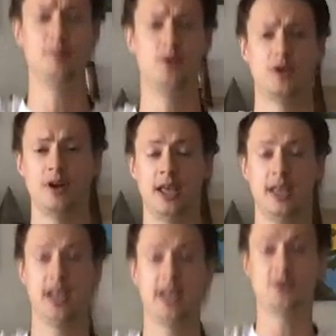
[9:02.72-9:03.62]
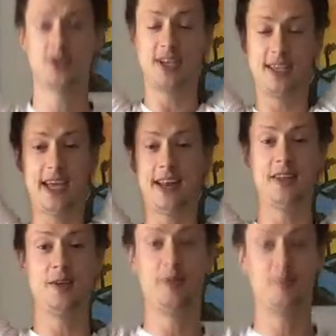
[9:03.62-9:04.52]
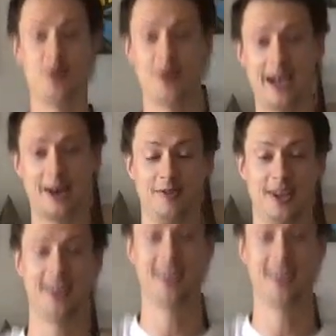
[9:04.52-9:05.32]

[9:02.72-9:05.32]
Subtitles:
more, and you'll see you get a little bit more out of it. A